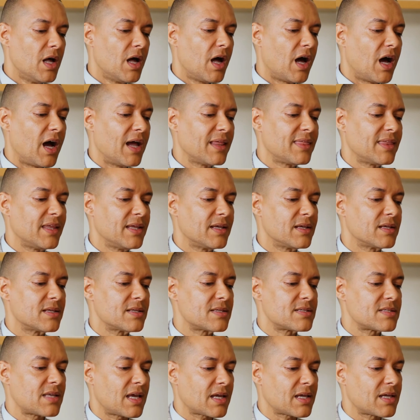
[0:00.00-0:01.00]
I think
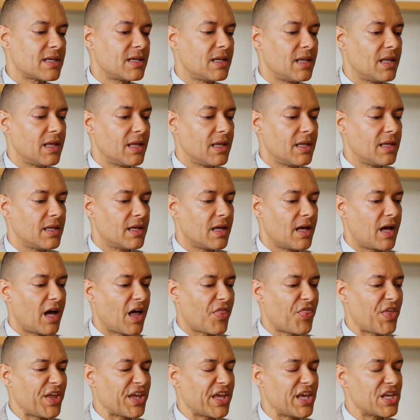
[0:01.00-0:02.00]
secondly, I
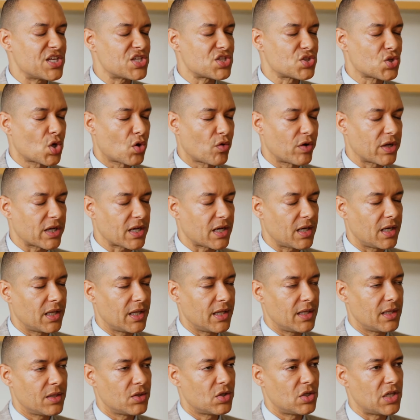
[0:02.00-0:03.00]
think
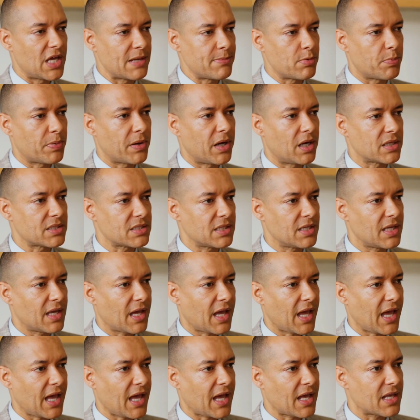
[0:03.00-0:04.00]
historically the Labour Party
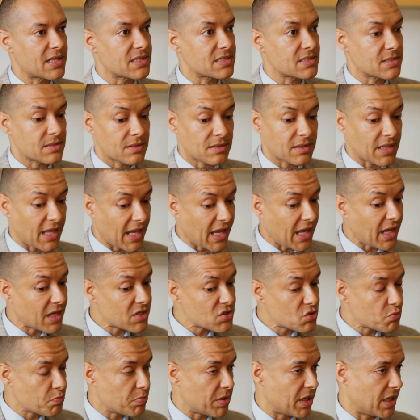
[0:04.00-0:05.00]
there
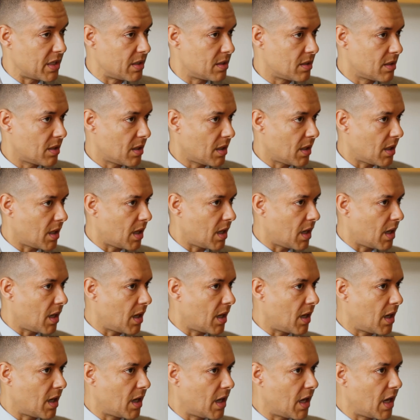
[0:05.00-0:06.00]
has been
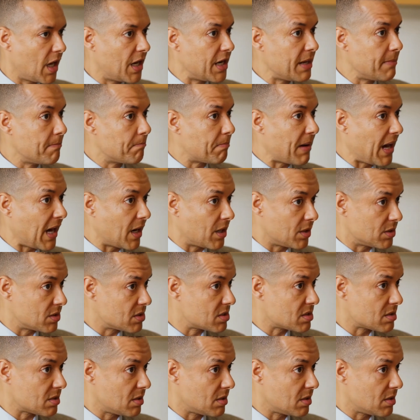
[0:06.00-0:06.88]
an imbalance,